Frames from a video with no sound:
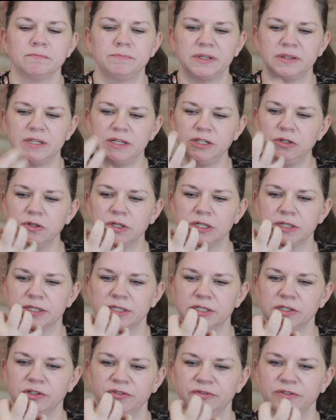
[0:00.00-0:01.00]
but then you can
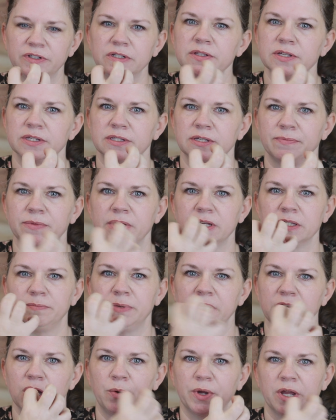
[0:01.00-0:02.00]
still feel that something's
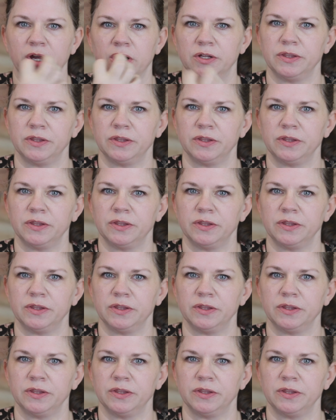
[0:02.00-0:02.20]
been going